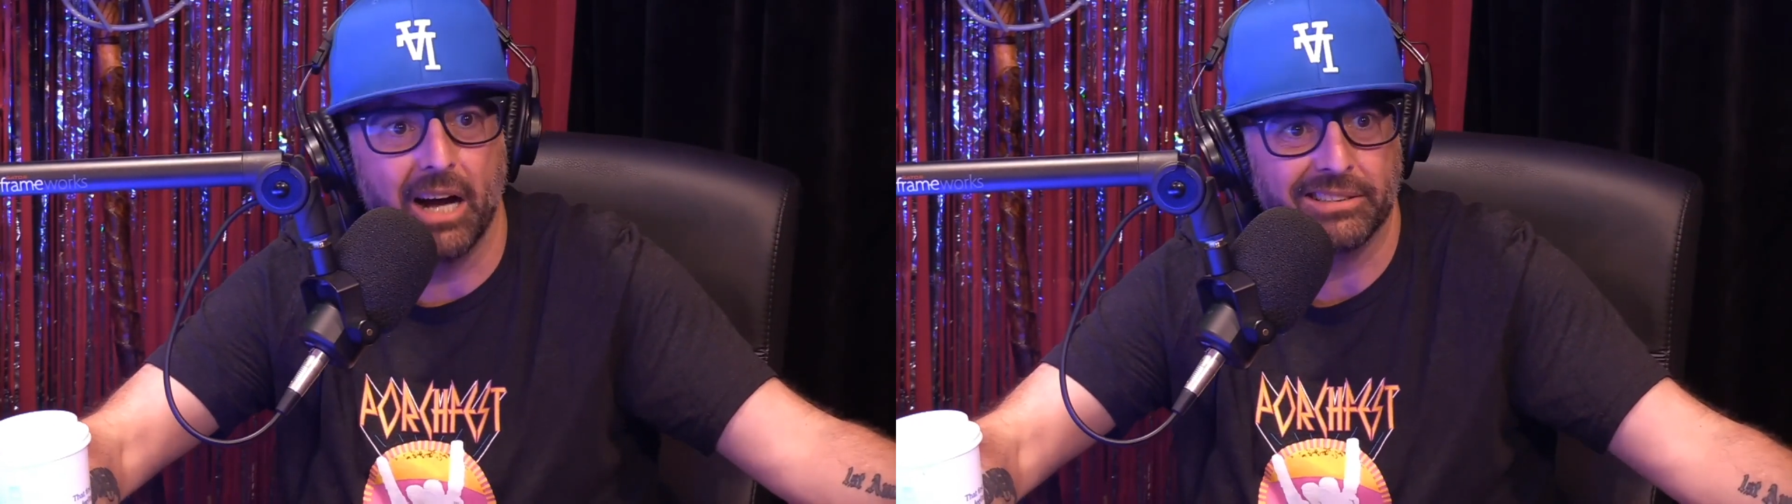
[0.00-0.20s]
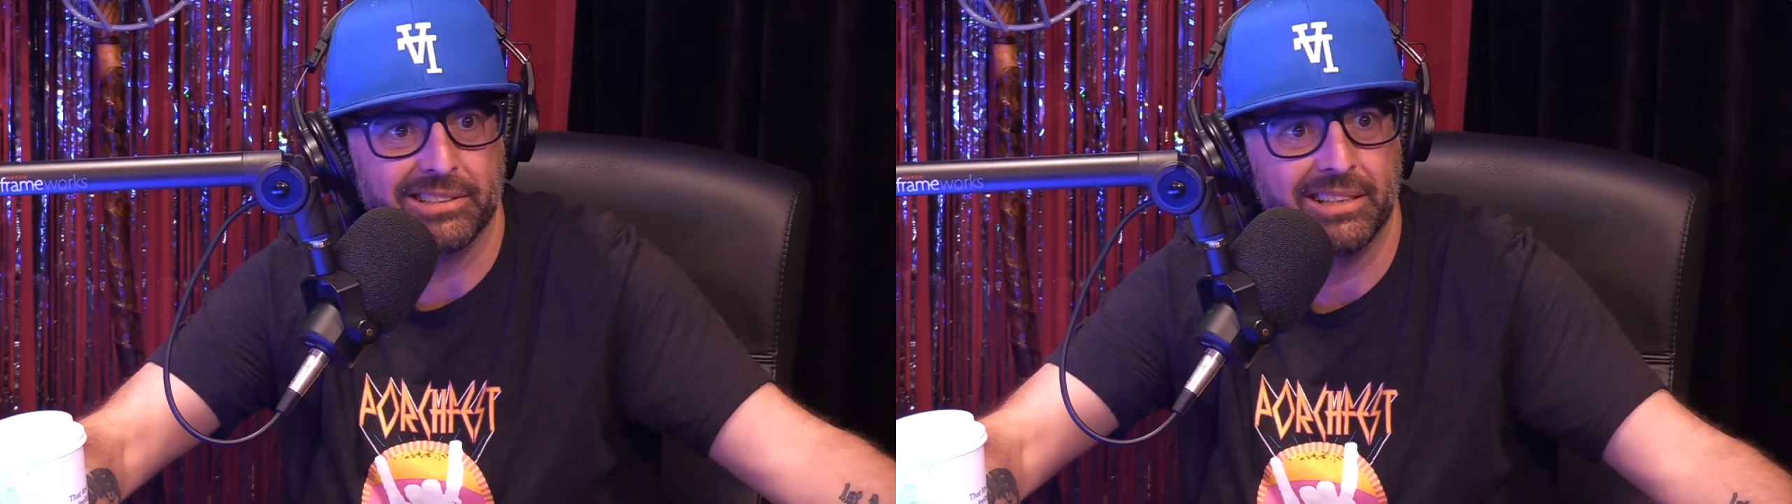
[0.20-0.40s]

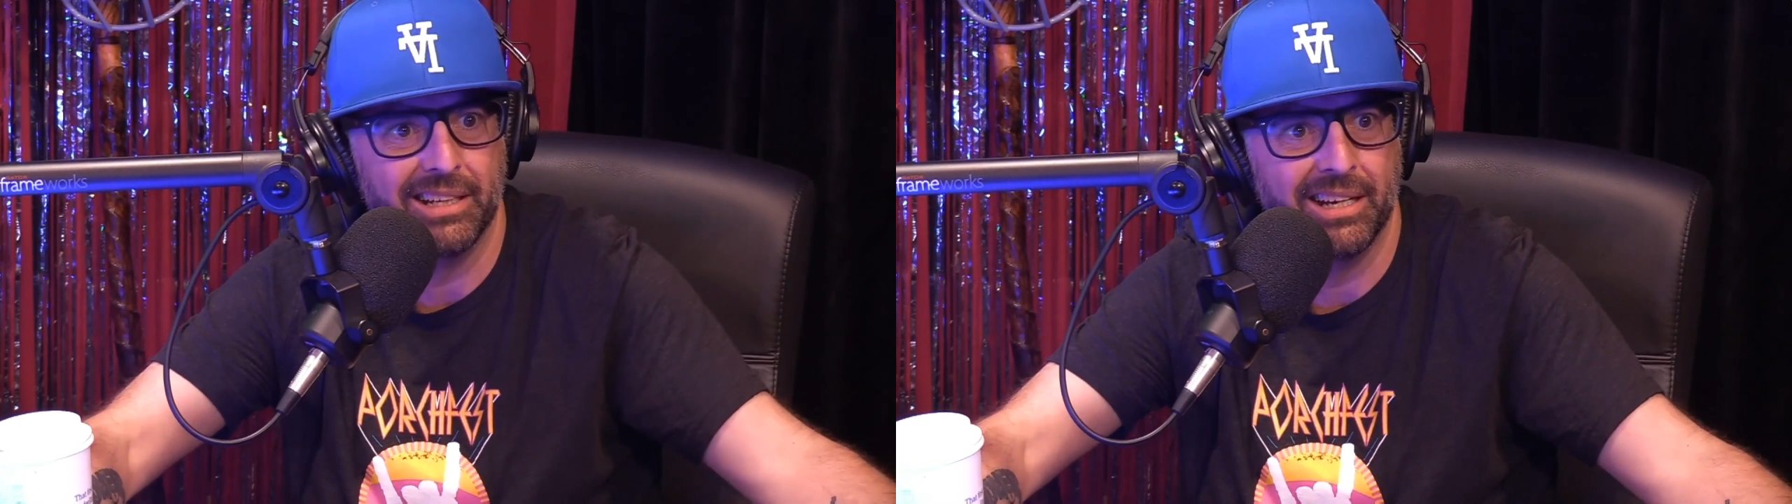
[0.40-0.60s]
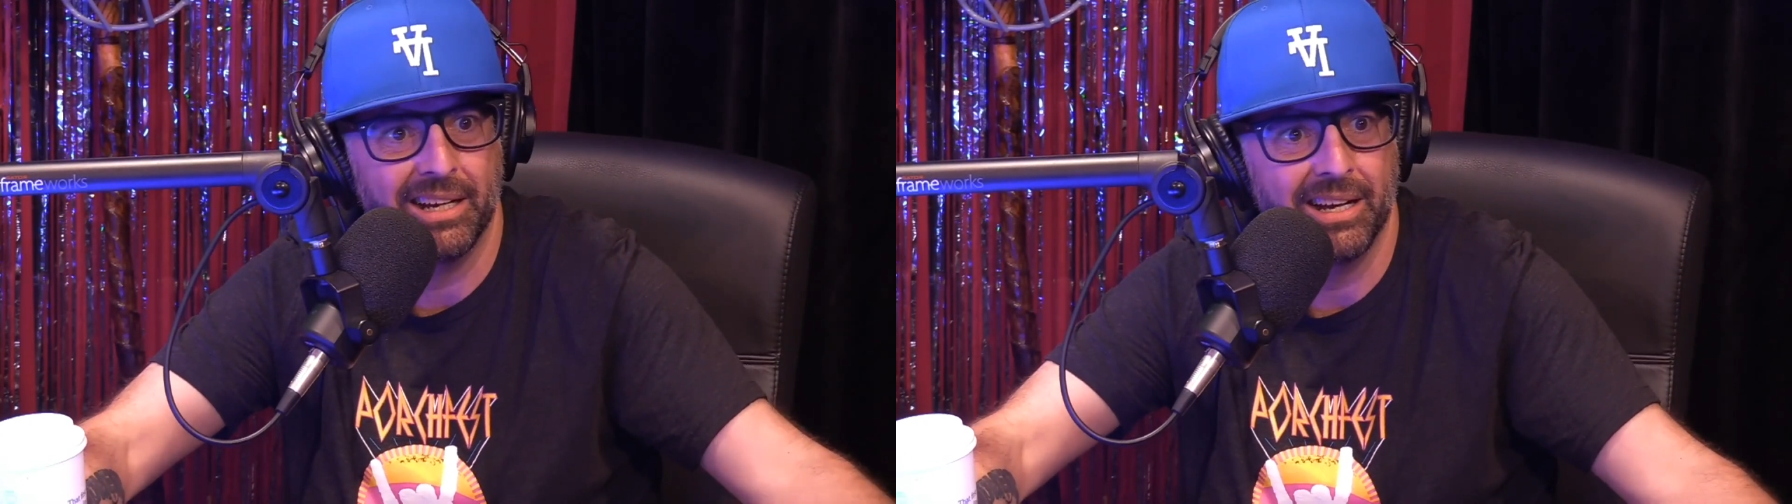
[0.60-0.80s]
us.
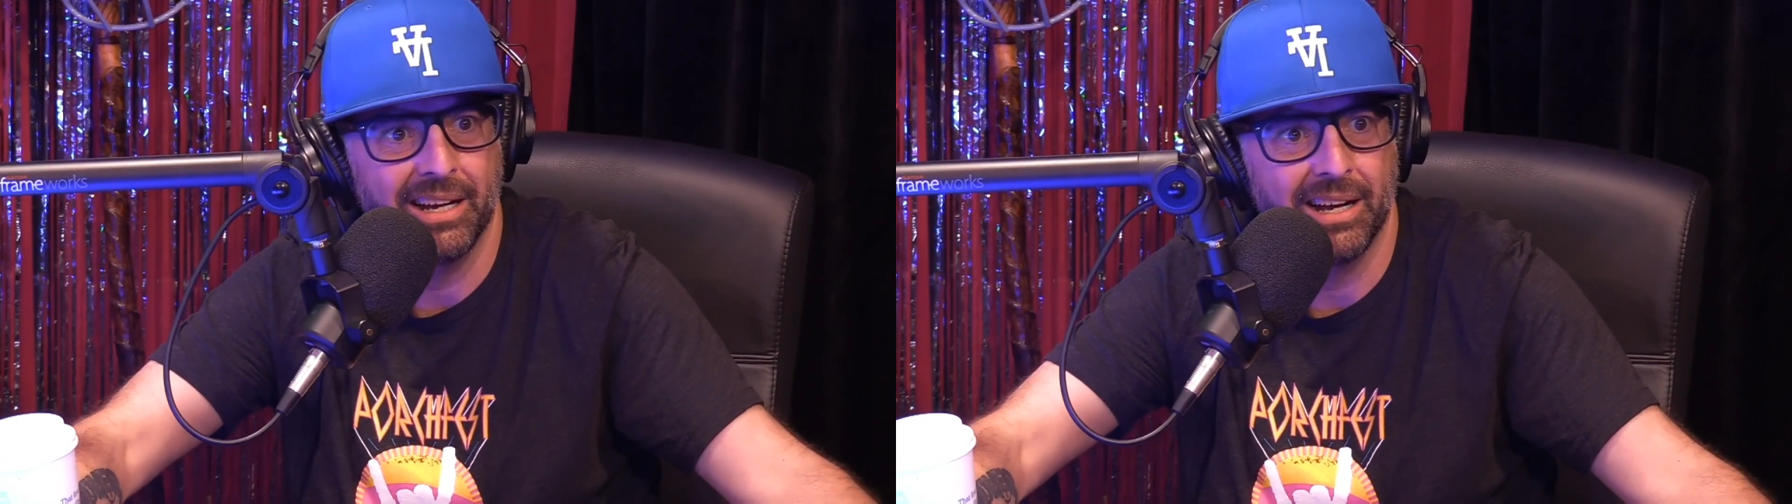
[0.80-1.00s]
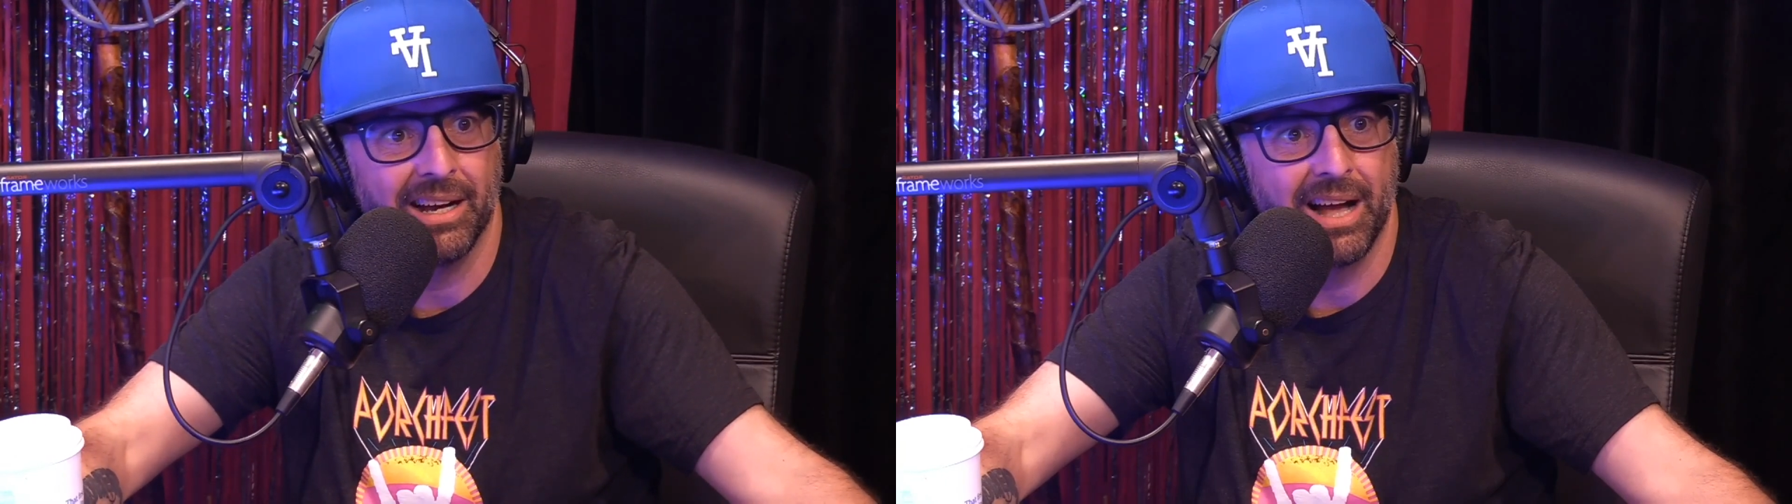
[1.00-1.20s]

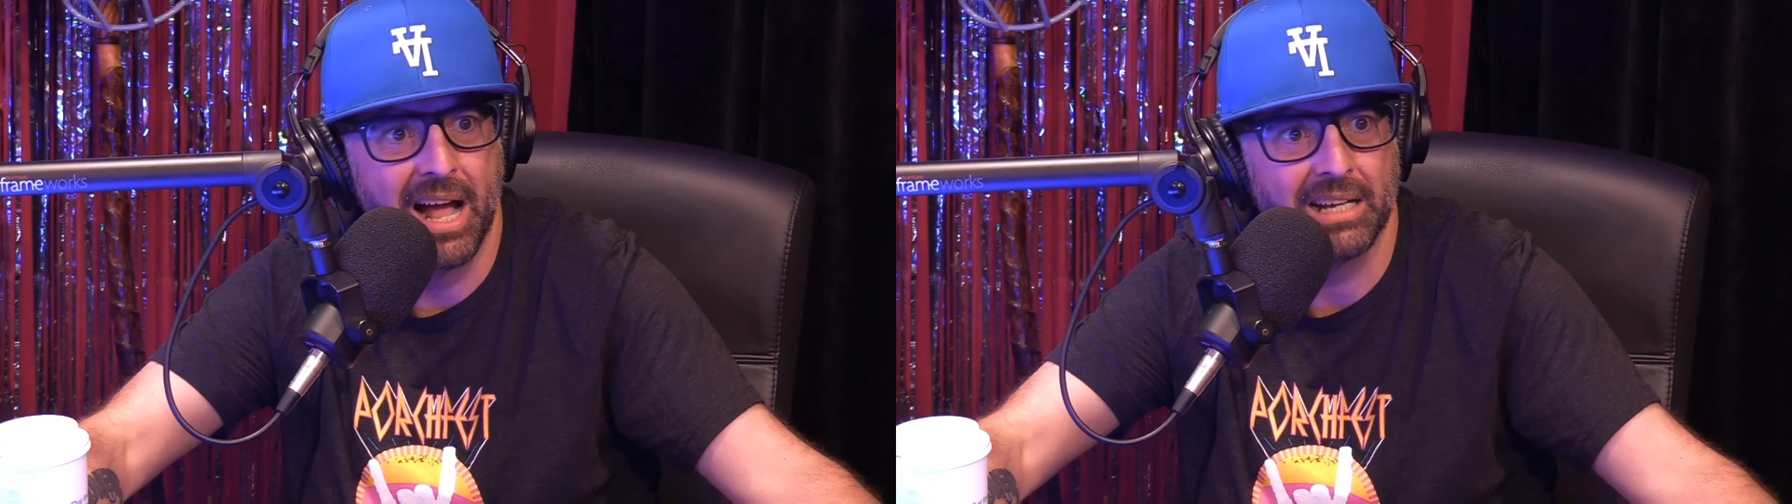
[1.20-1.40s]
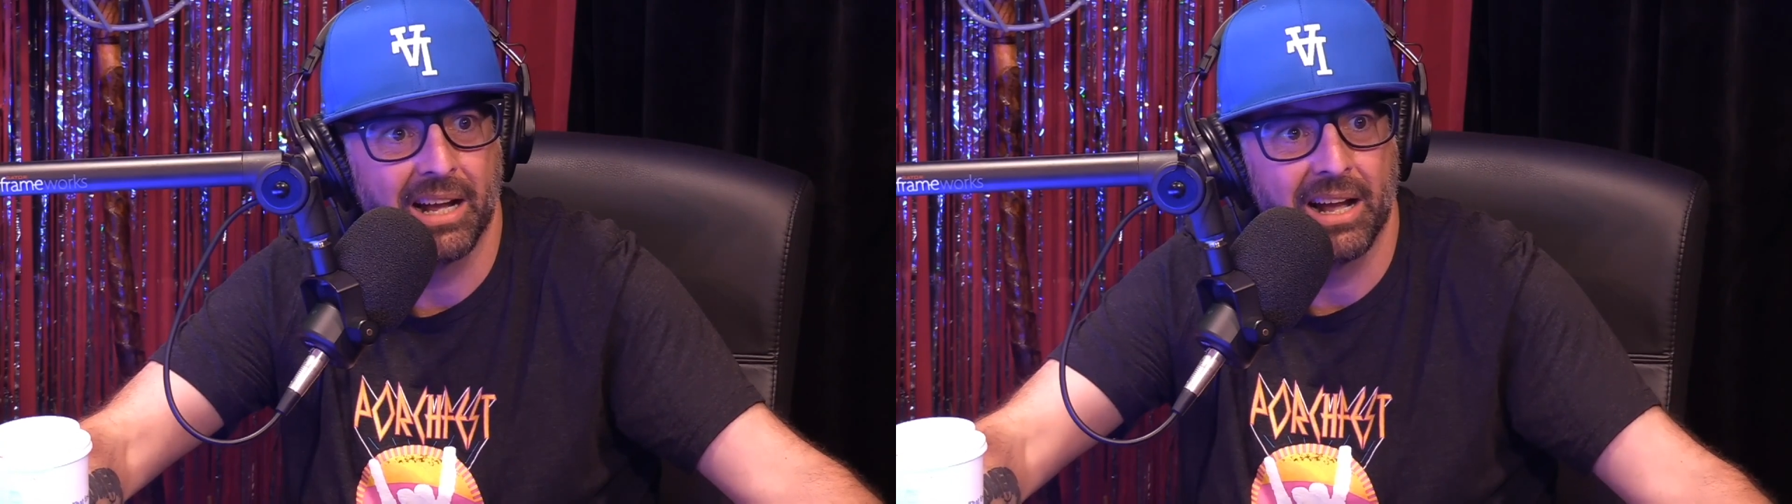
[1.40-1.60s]
Oh, of
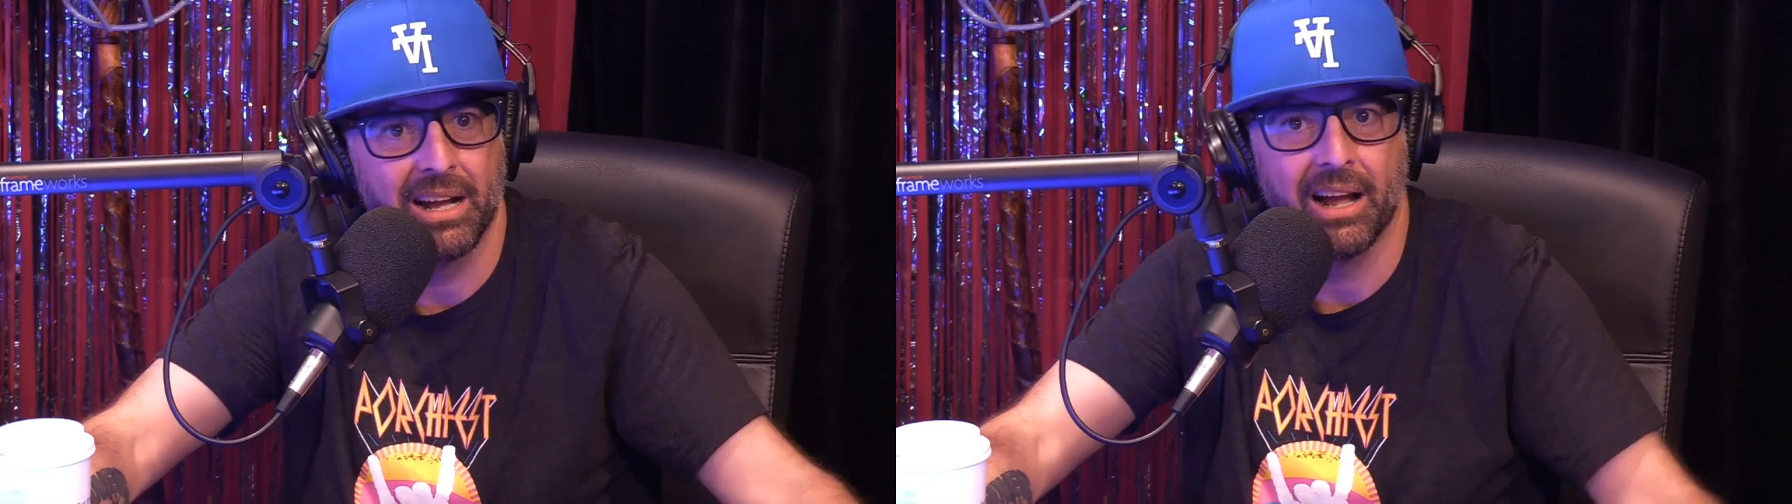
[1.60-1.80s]
course, yeah.